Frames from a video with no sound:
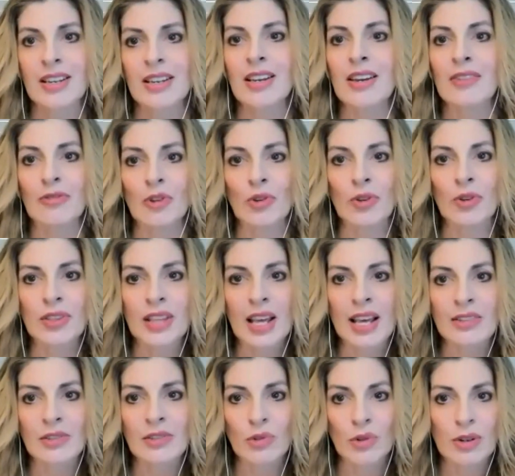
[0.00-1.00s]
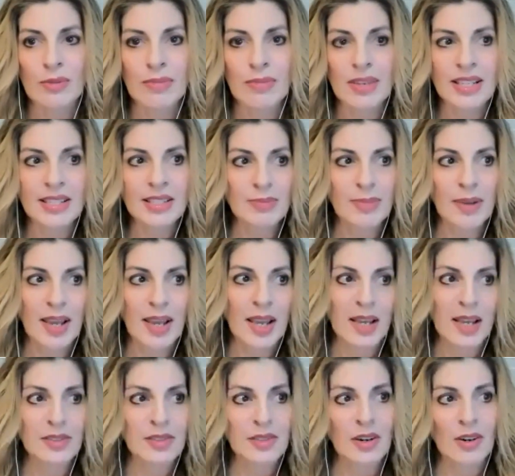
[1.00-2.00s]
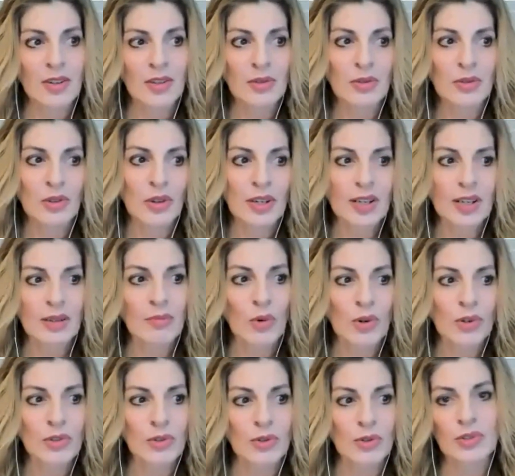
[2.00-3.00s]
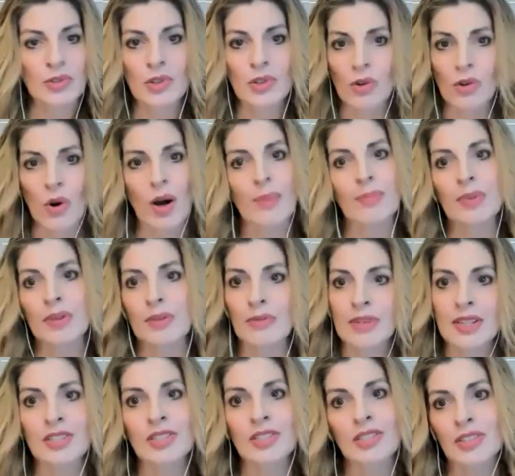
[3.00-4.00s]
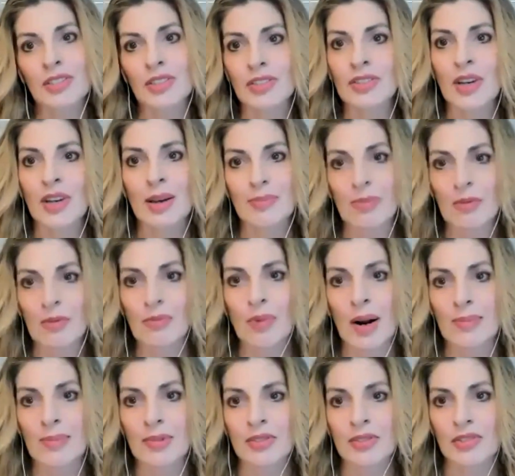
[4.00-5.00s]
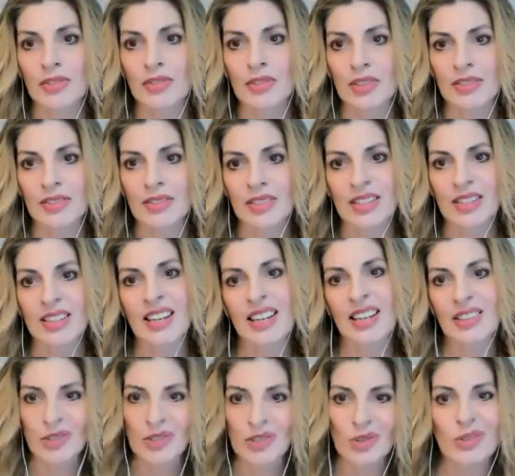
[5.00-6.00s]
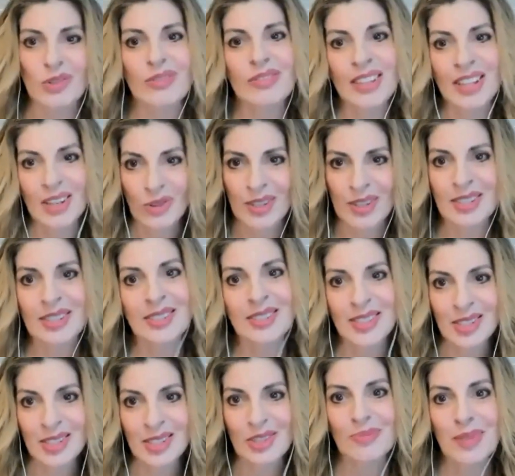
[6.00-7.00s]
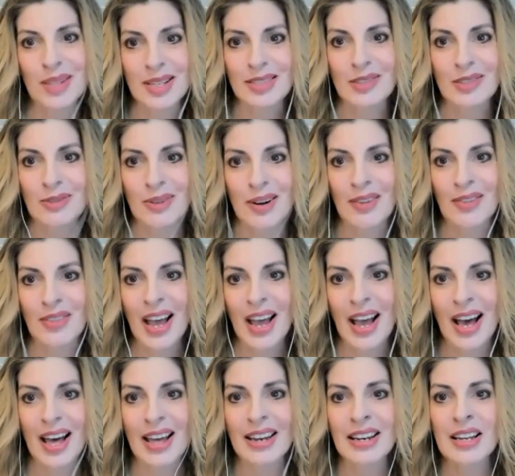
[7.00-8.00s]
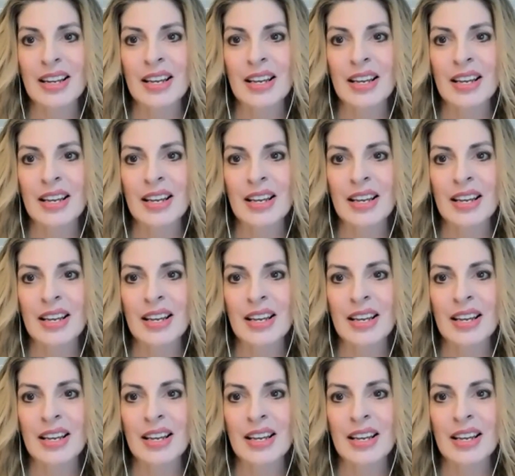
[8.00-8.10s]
If you're in that sort of mid space, are you looking more towards co-op and regional type of propositions? And again, there's sort of that organization piece around that.